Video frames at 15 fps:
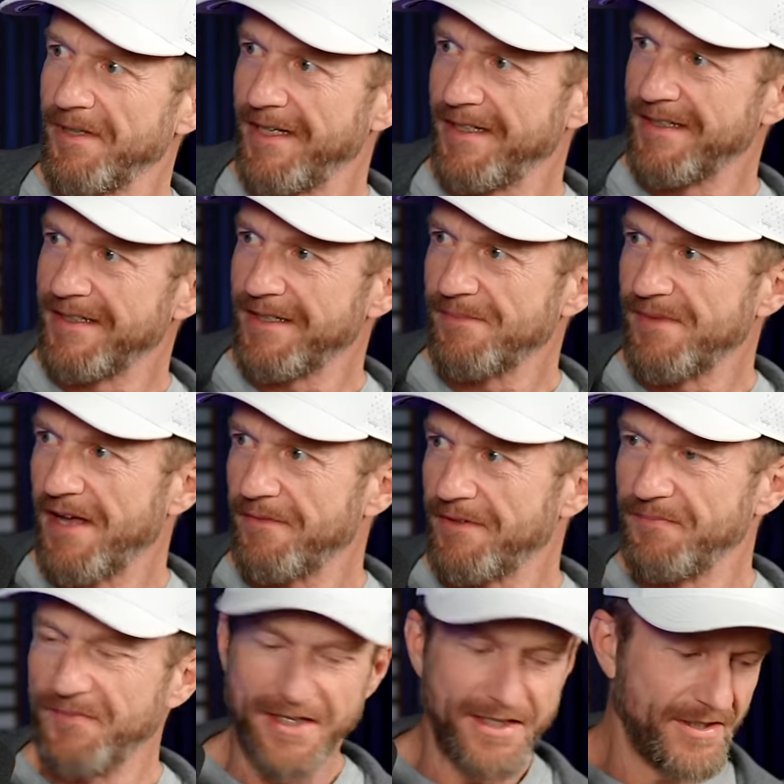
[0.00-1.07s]
please, because I'm
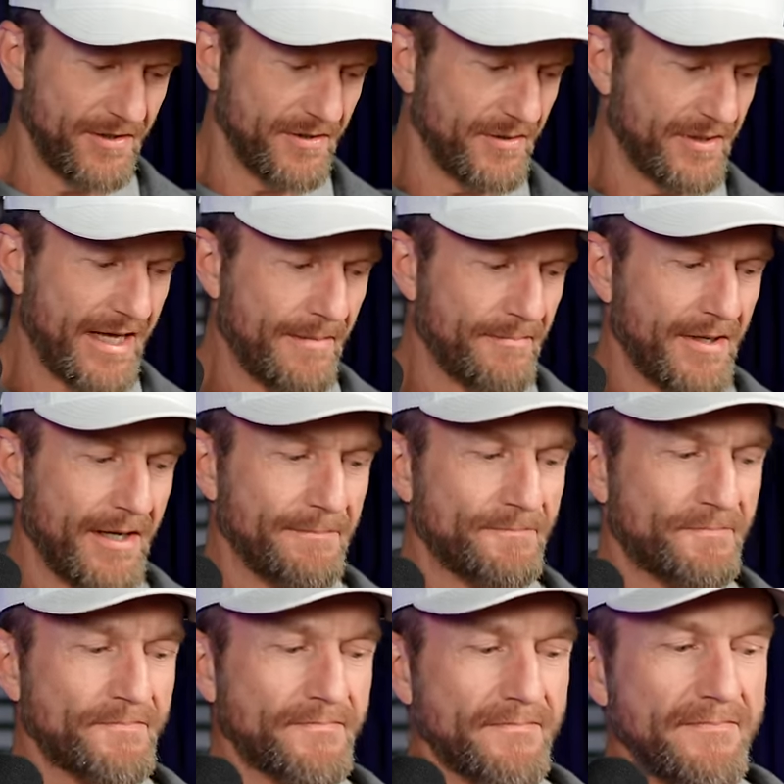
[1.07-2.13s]
having issues with that. But
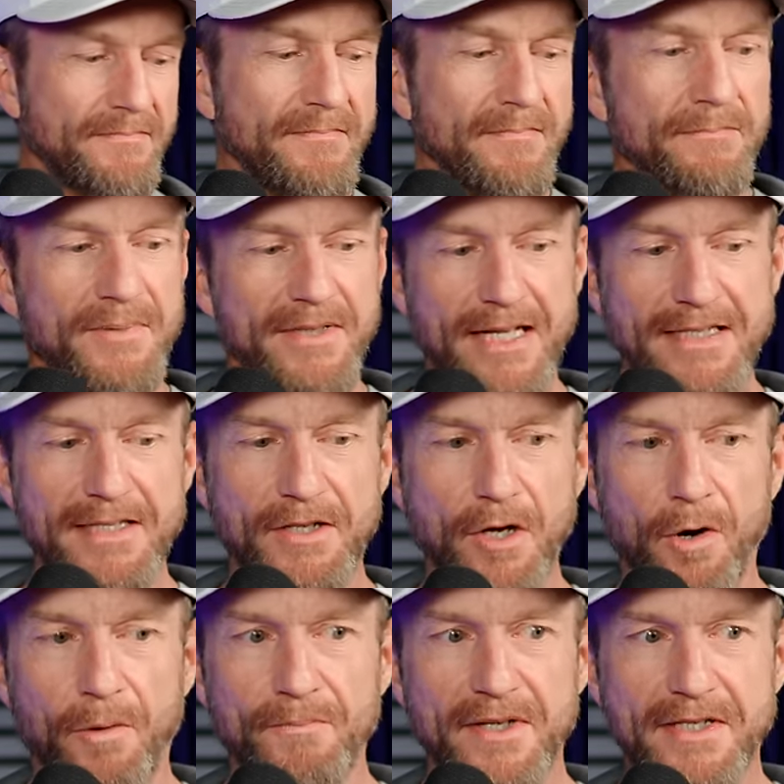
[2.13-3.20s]
but that's the
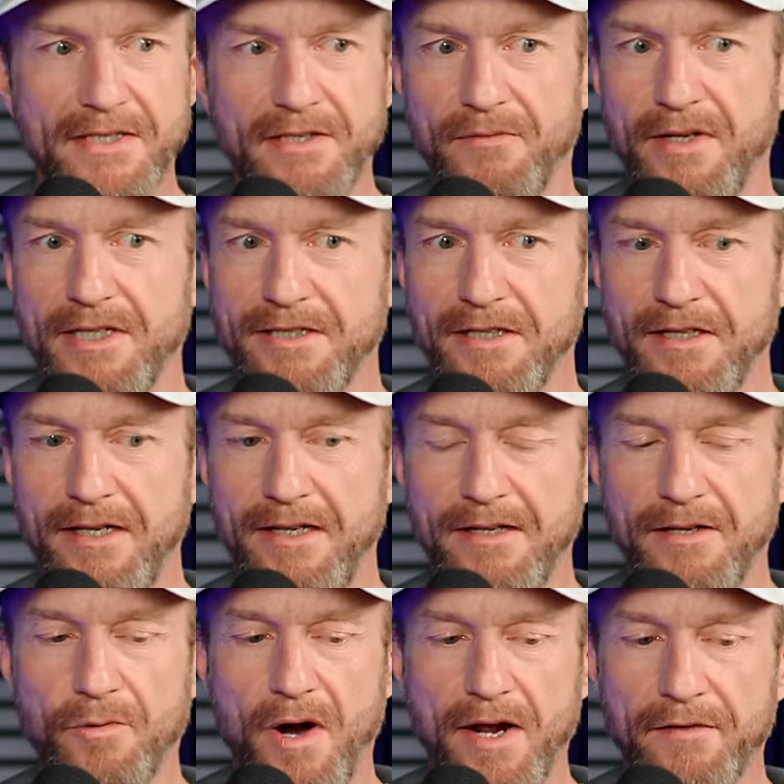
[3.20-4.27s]
goal is to eventually
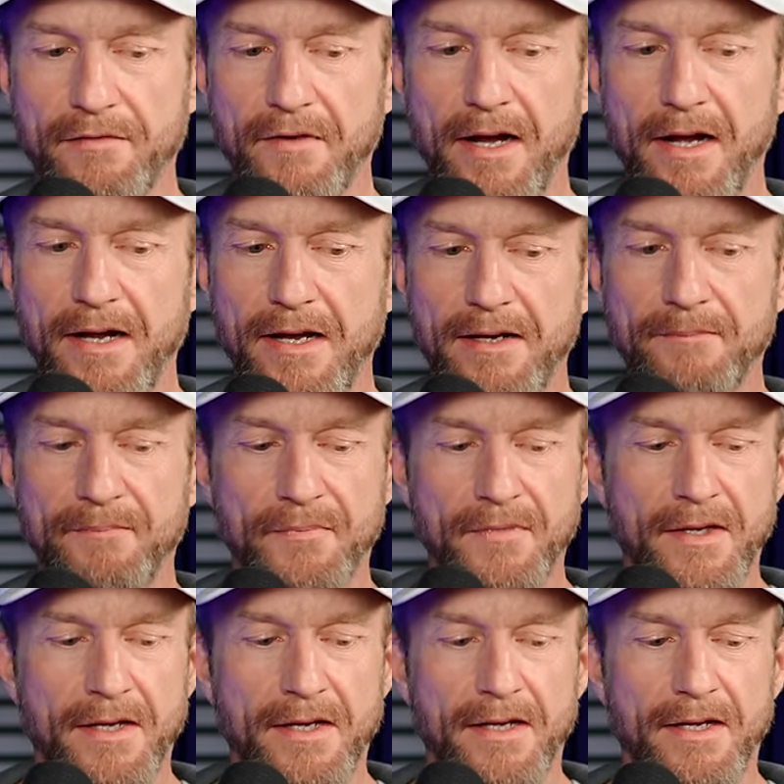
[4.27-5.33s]
quantify
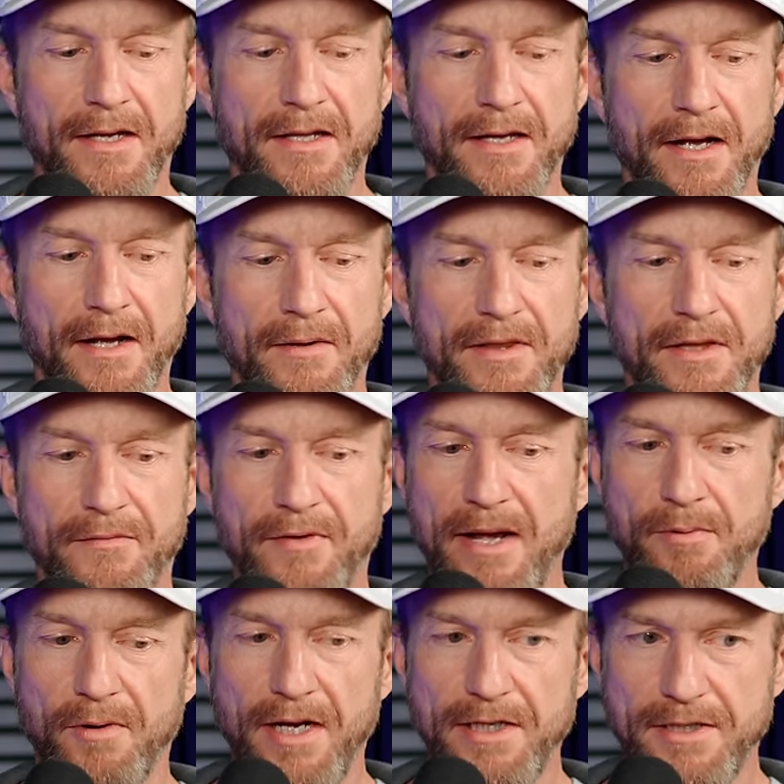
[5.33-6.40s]
uh, the
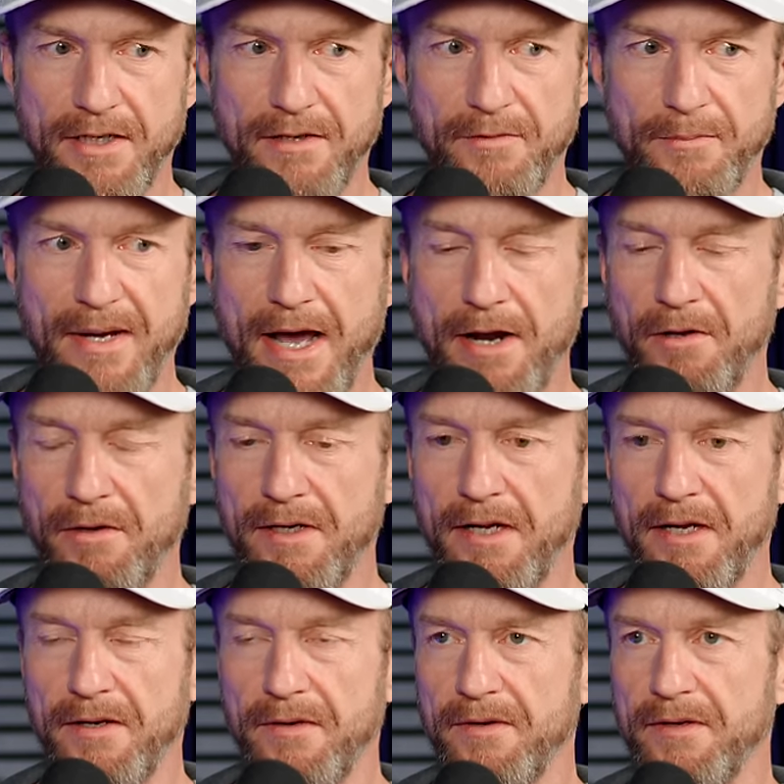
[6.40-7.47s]
vibration of the paddle
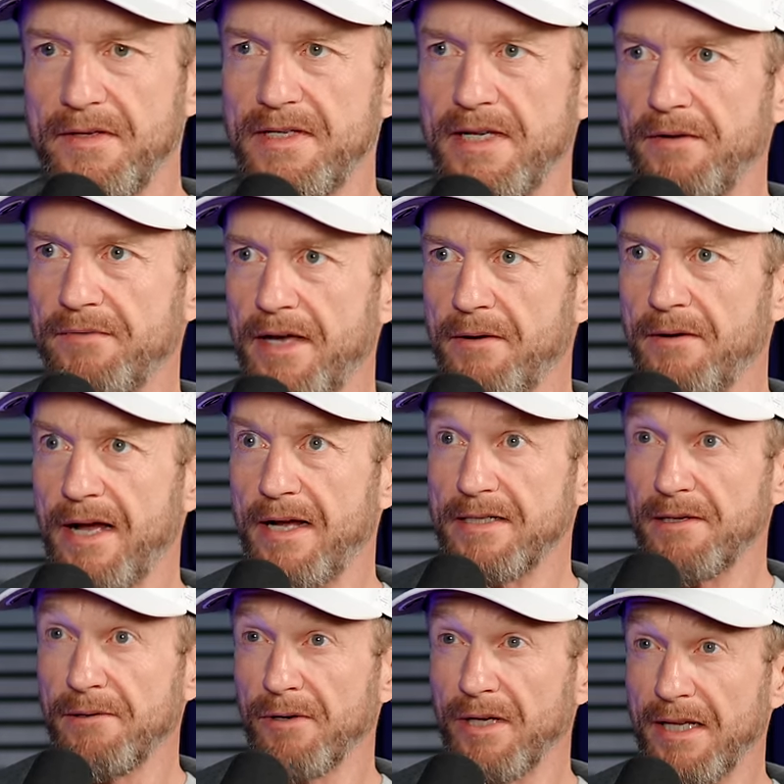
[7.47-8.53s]
and see if that
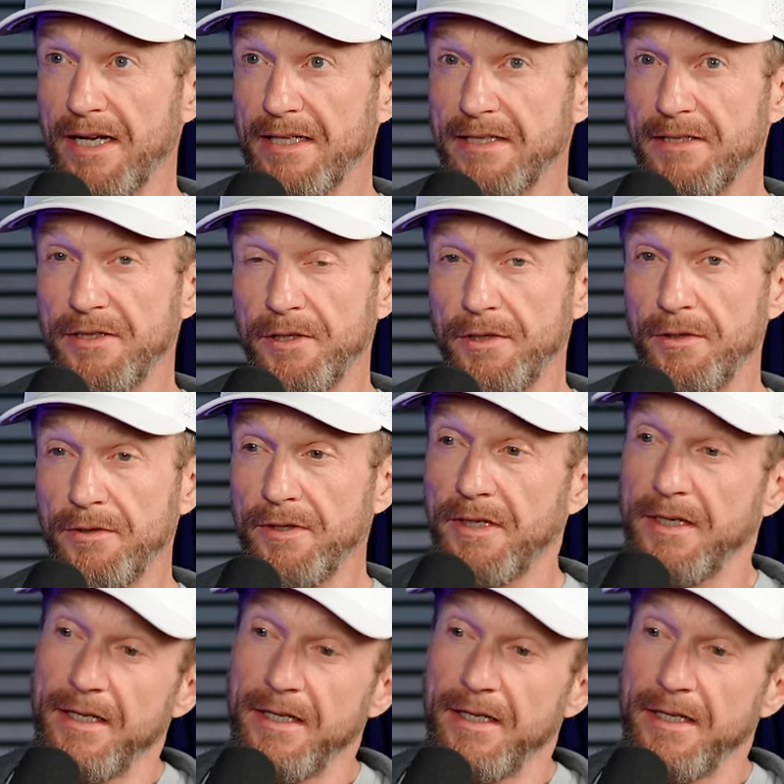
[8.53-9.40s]
actually relates to